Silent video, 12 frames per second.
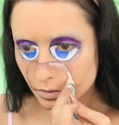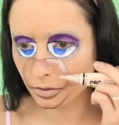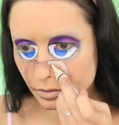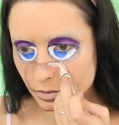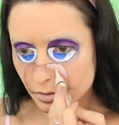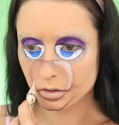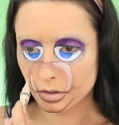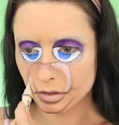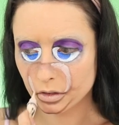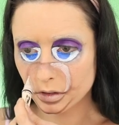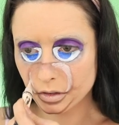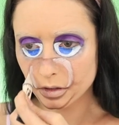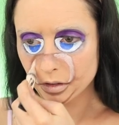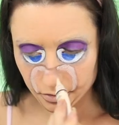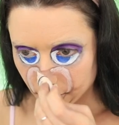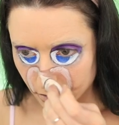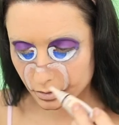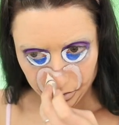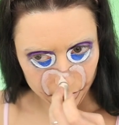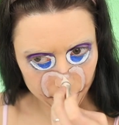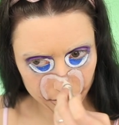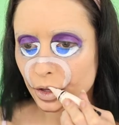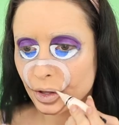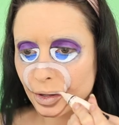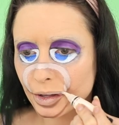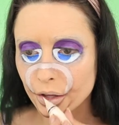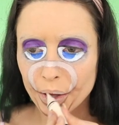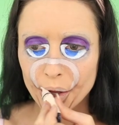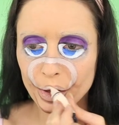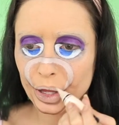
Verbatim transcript: adding this lighter concealer. I believe this is in the shade